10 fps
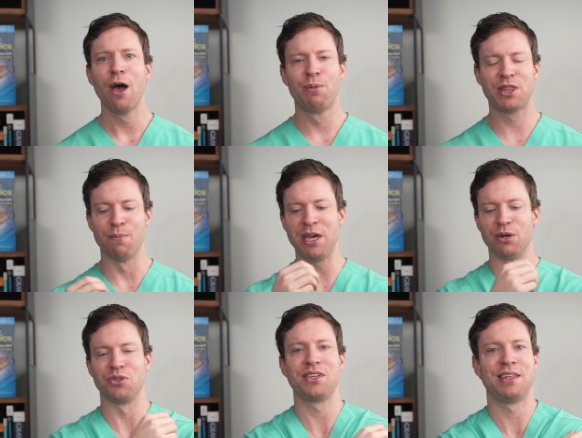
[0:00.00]
but the
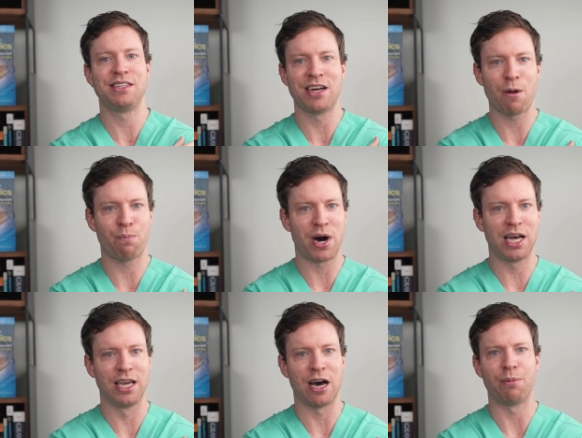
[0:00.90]
medals, they start
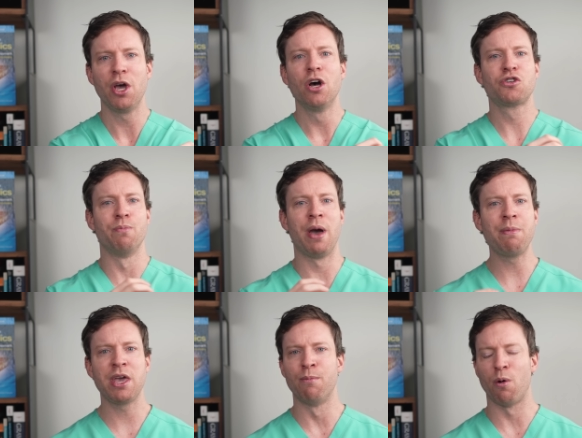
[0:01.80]
piling up, so
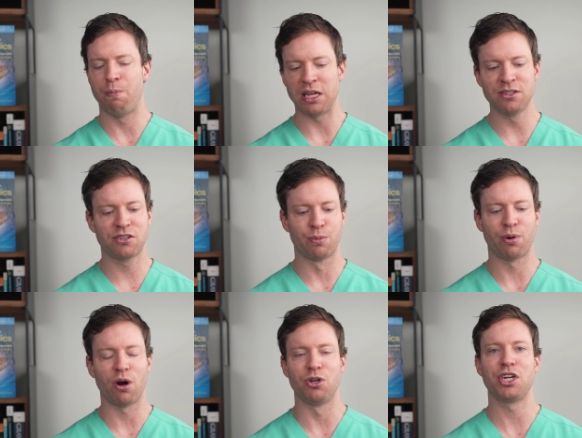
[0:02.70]
maybe a more balanced
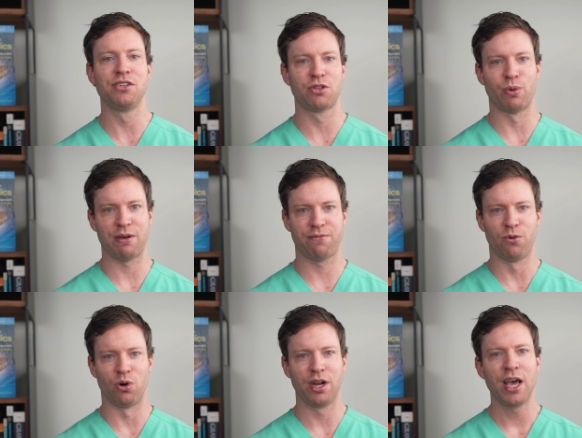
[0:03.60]
approach is the way
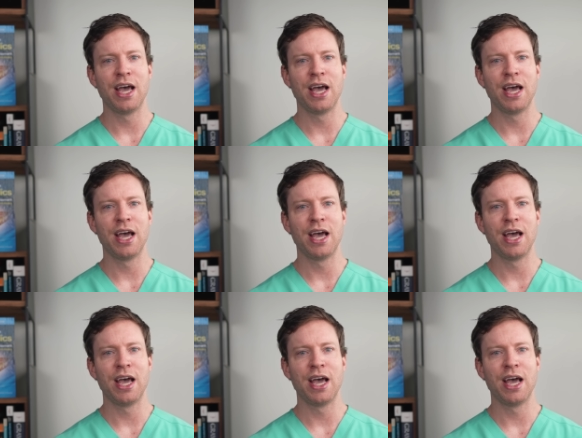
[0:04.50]
forward.